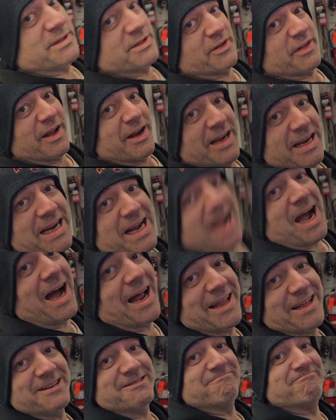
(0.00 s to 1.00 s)
So there you
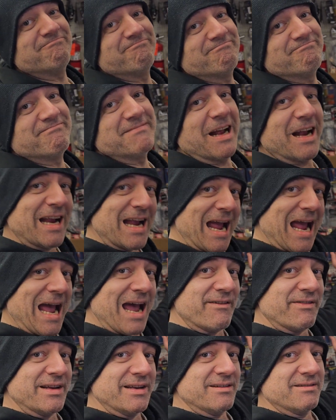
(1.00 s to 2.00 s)
got it. There you
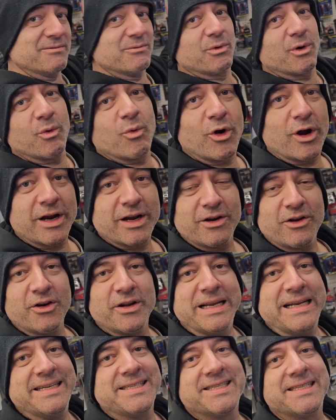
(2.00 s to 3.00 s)
have it. We're working on
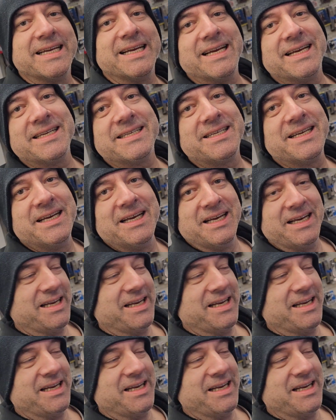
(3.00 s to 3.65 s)
these things,